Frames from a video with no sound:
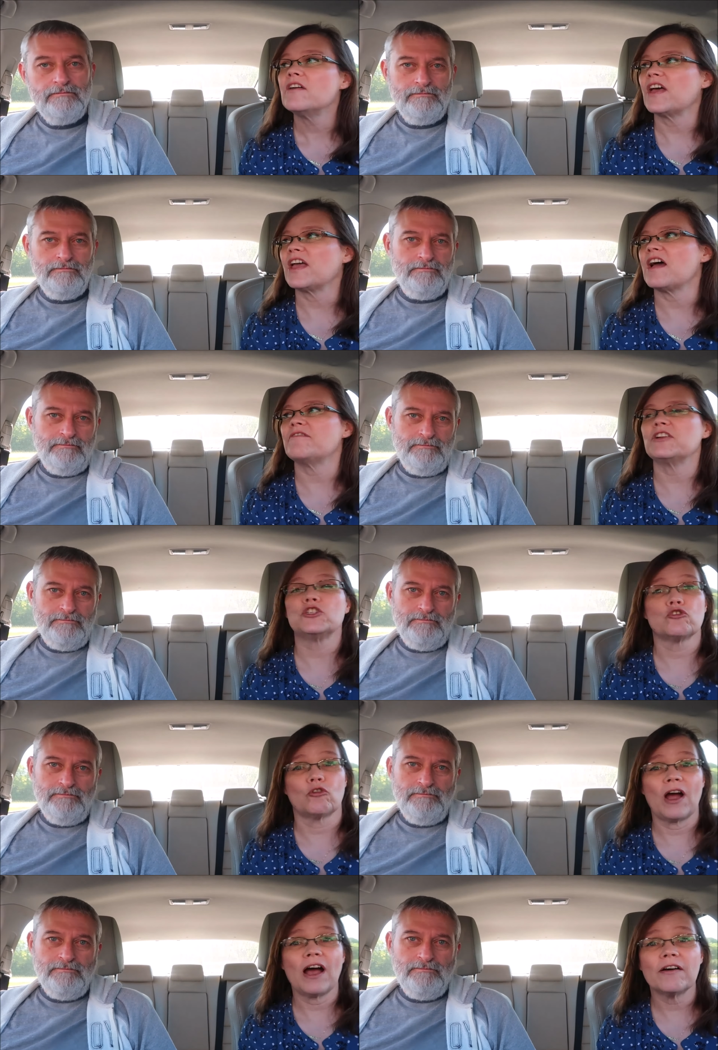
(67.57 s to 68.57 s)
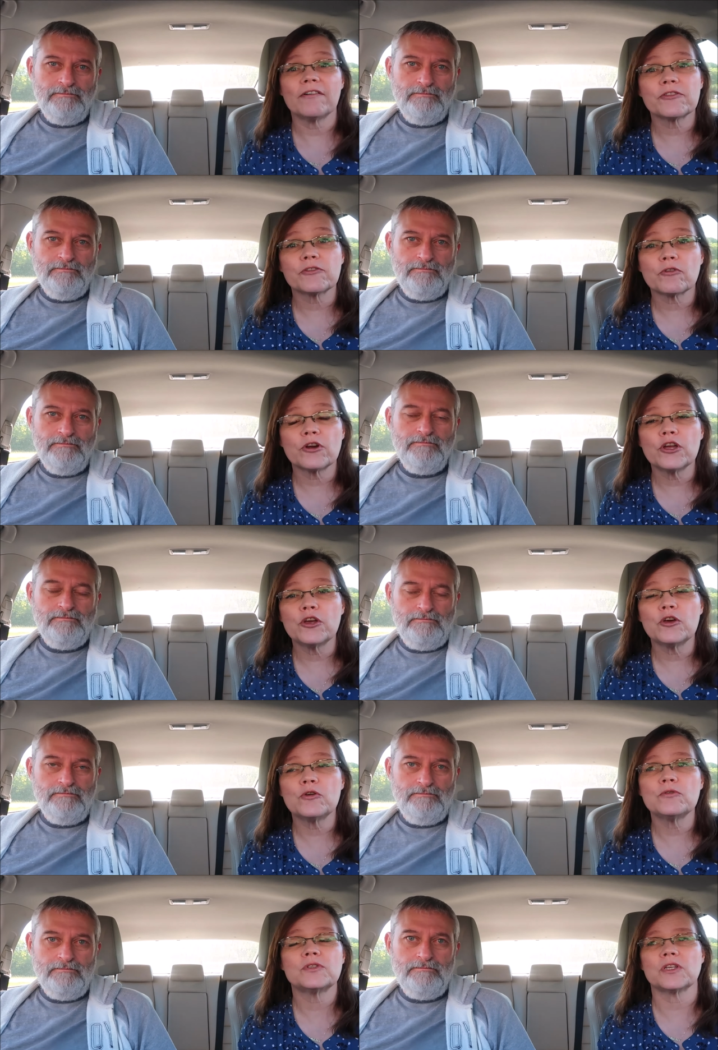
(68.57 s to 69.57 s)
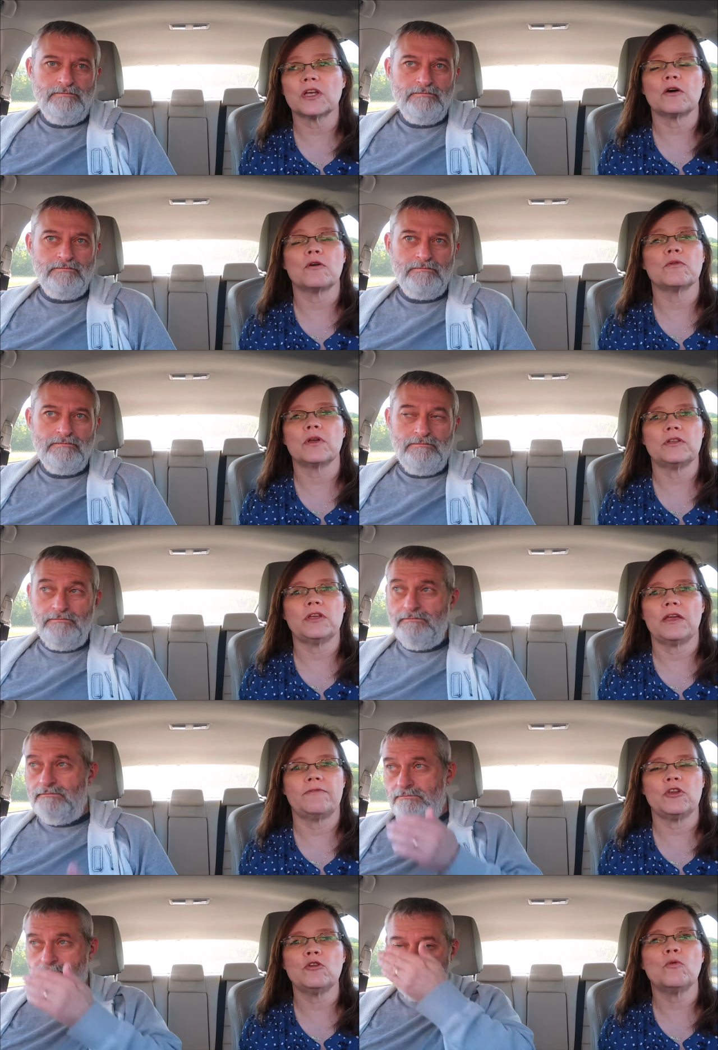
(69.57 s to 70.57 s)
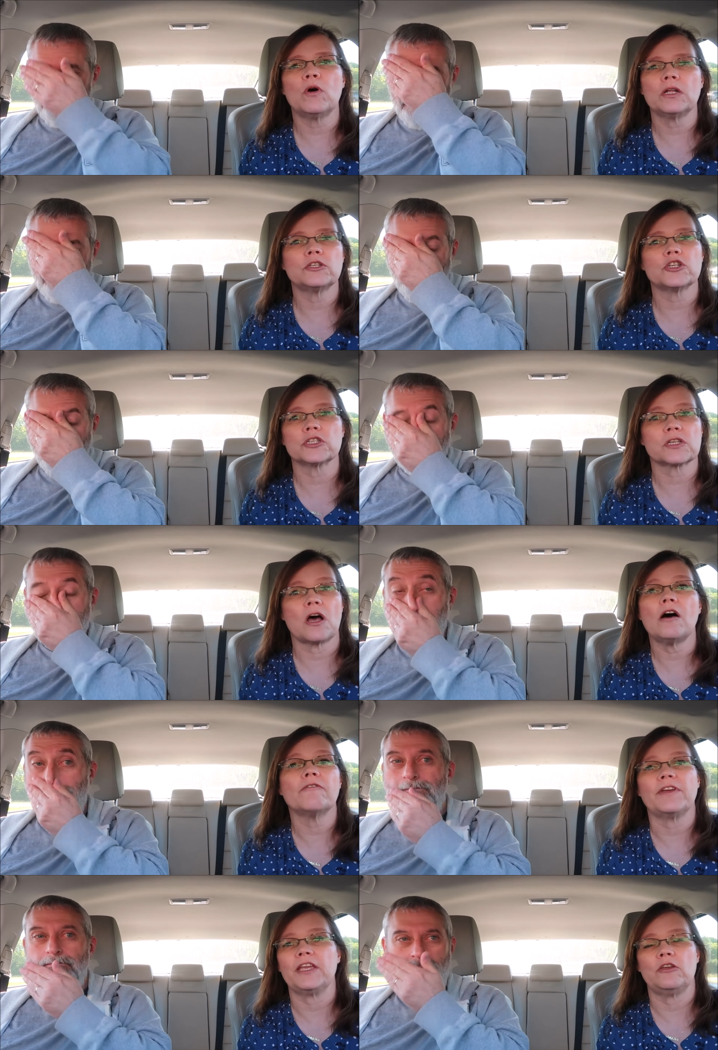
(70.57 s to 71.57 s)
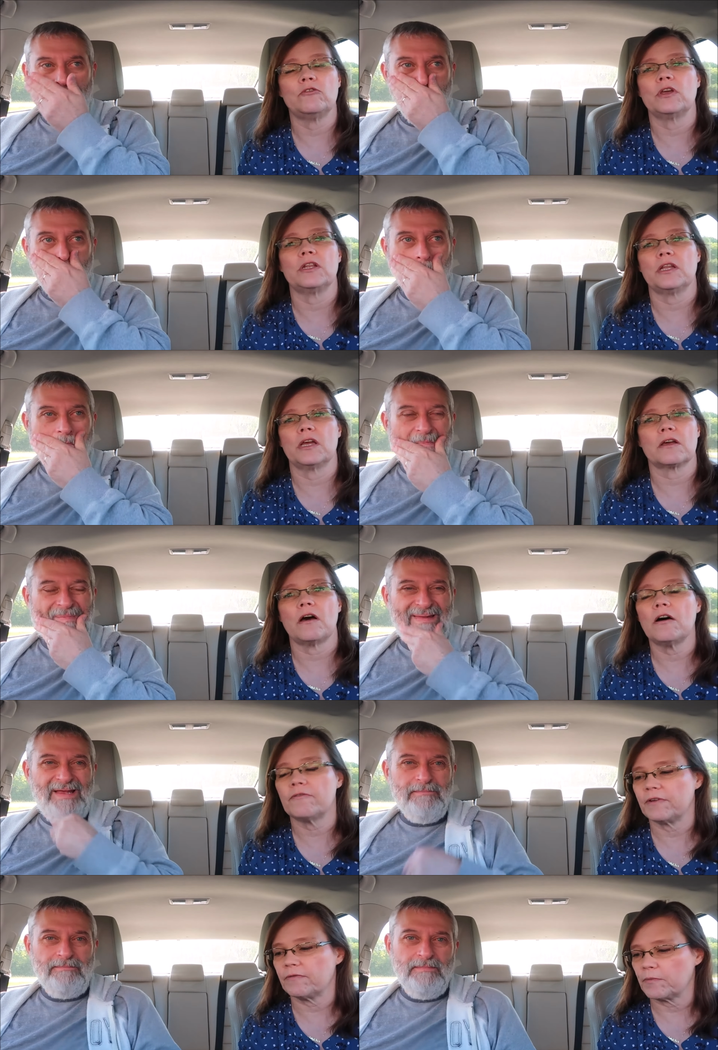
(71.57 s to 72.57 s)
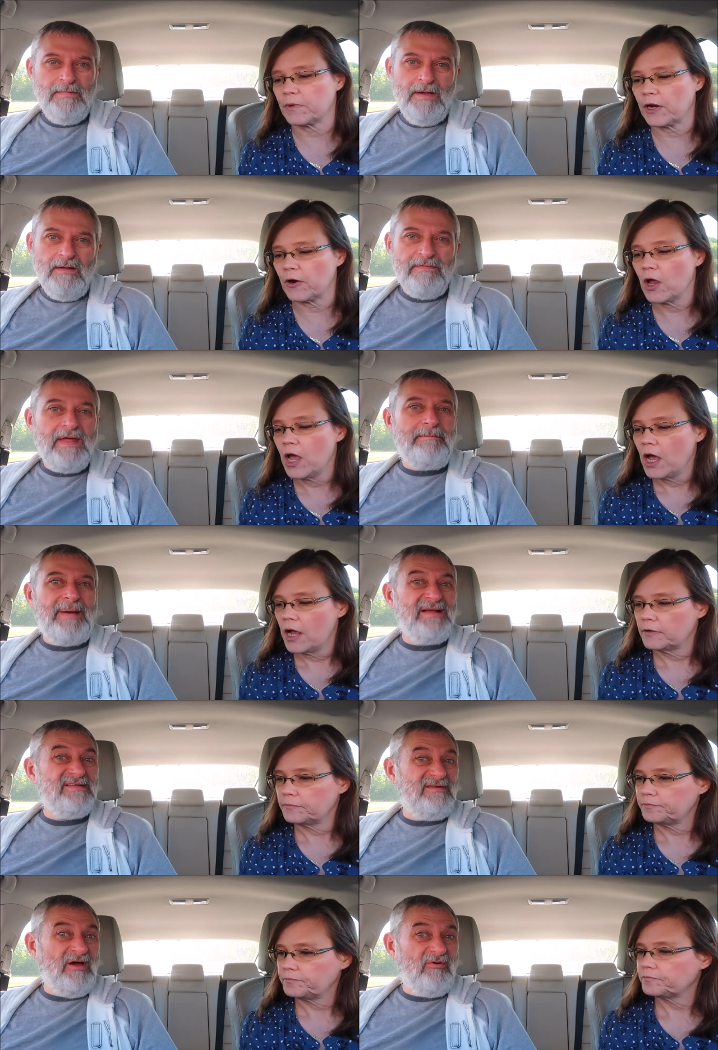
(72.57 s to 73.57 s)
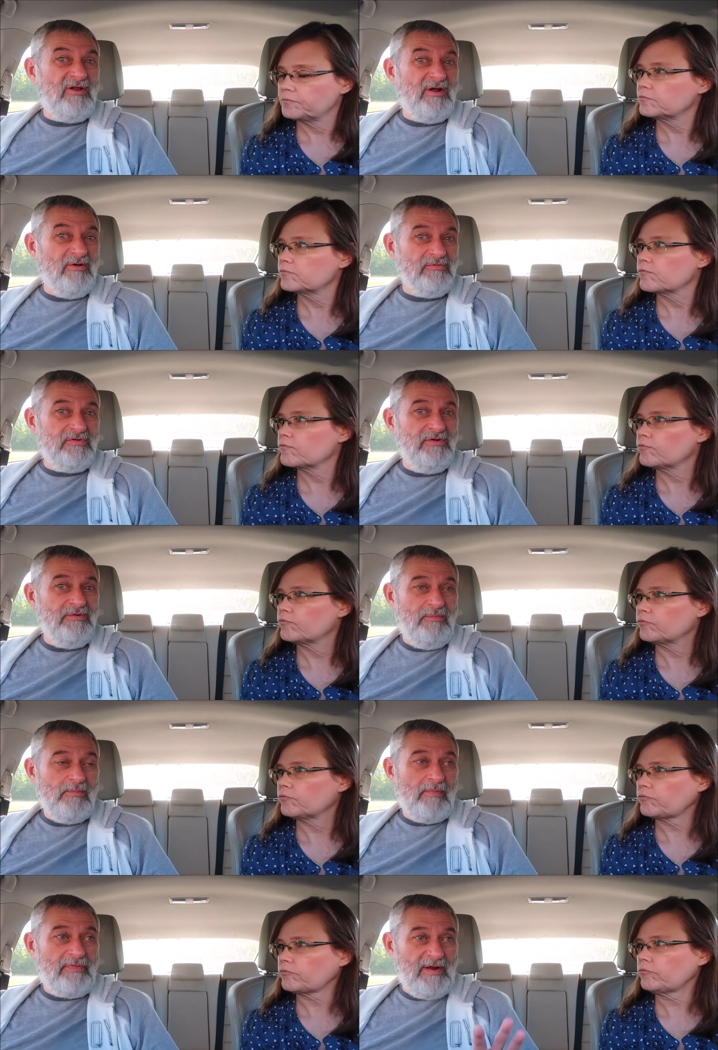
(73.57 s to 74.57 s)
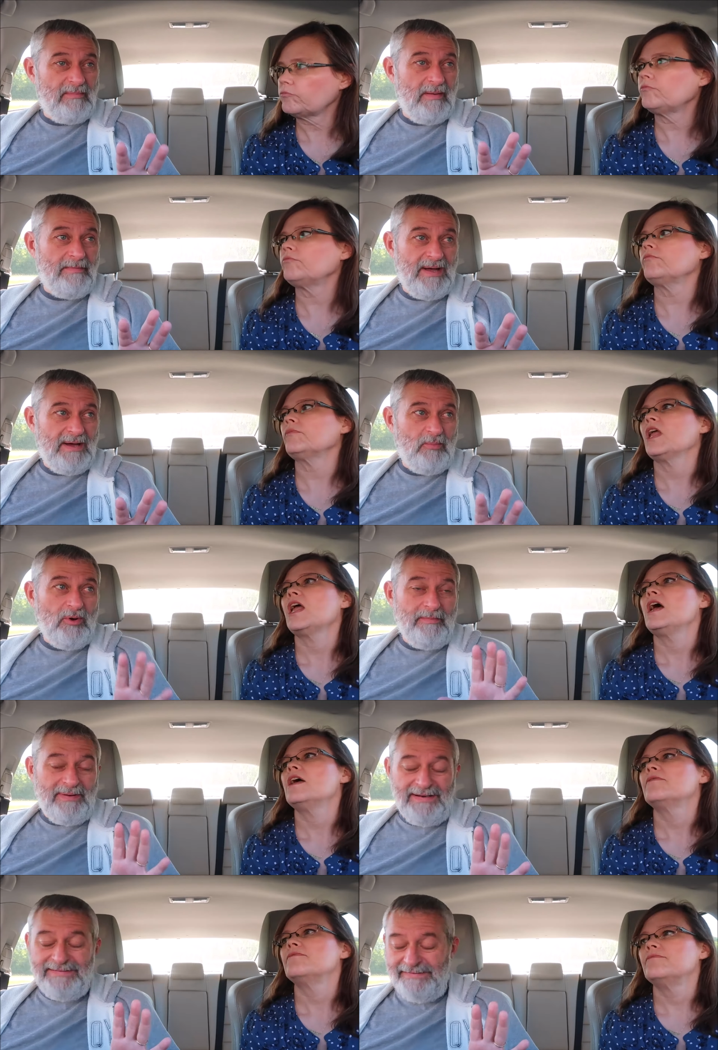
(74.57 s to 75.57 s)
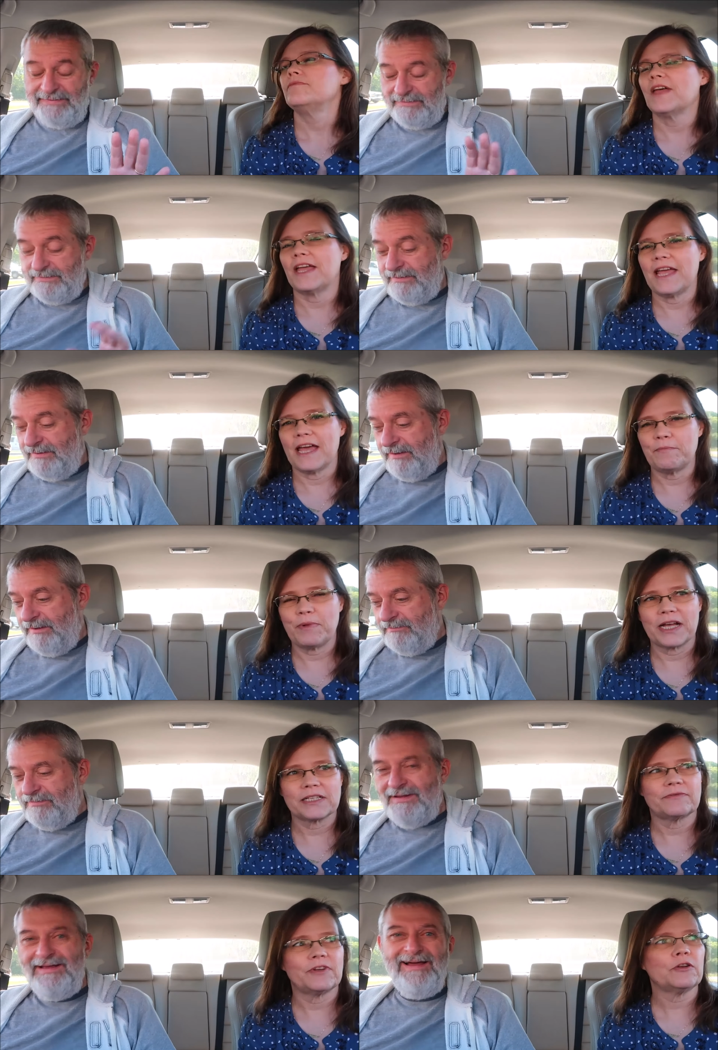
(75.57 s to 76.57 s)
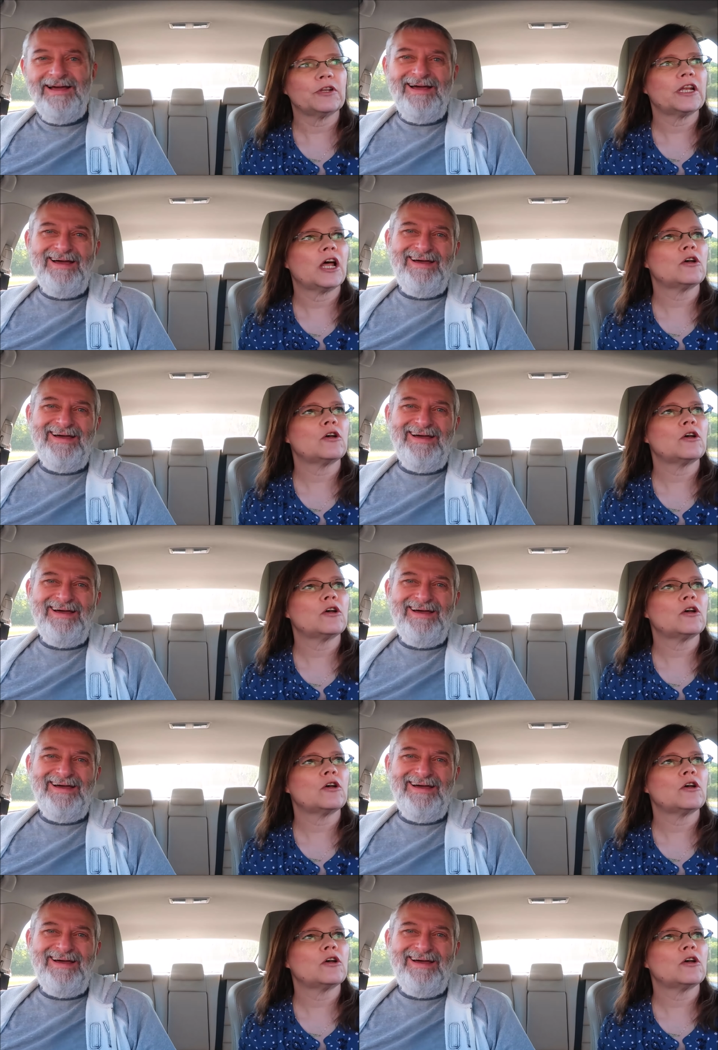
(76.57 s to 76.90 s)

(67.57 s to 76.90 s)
Speaker 1: They have a drive-through. So mm -hmm. if you want just coffee, you can get coffee from there.
Speaker 2: That bags of donut holes too thought about buying one, but I did.
Speaker 1: They had bags of donut